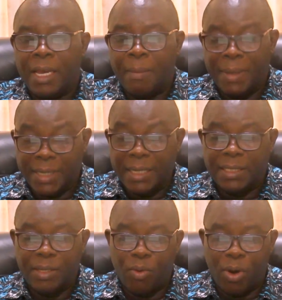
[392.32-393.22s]
in a
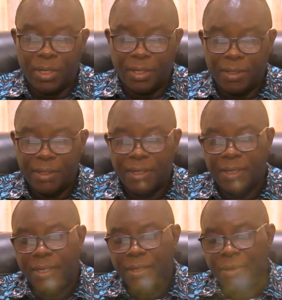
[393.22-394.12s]
maternity ward.
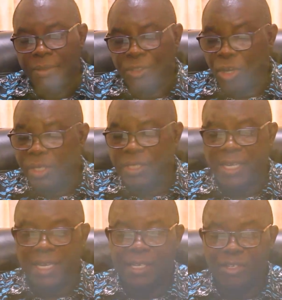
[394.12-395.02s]
John
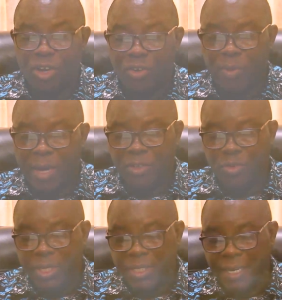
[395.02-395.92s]
said in John
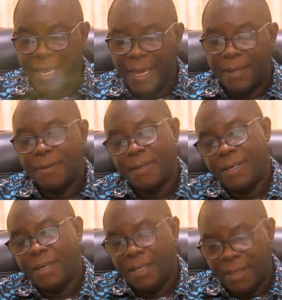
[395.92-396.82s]
1:29,
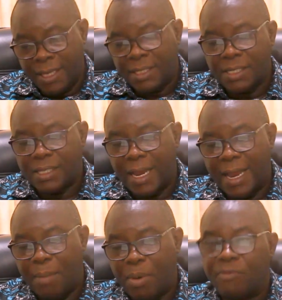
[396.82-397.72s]
"This is the
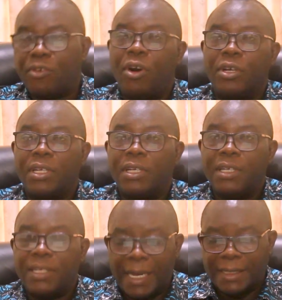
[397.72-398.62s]
lamb of God
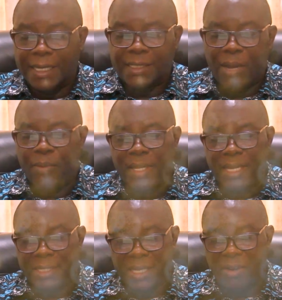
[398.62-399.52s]
that takes away
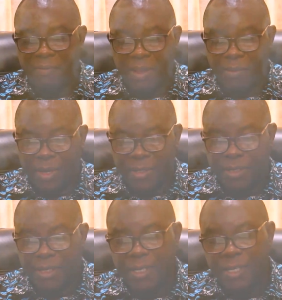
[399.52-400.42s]
the sin of the world."
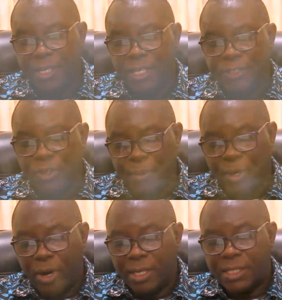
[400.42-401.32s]
So
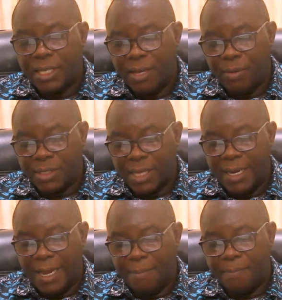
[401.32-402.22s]
because he was a
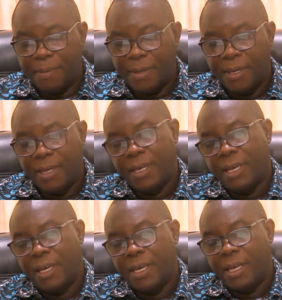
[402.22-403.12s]
lamb,
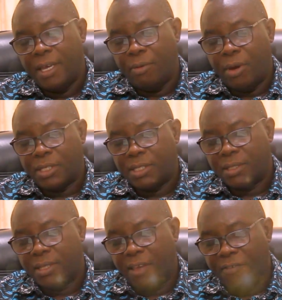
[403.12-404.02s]
he
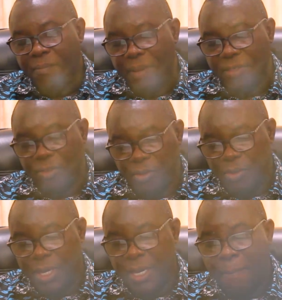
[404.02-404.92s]
was giving birth
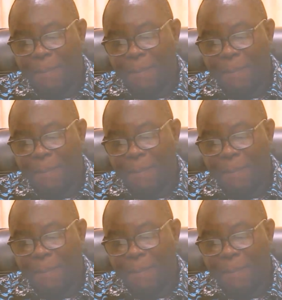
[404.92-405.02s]
to in a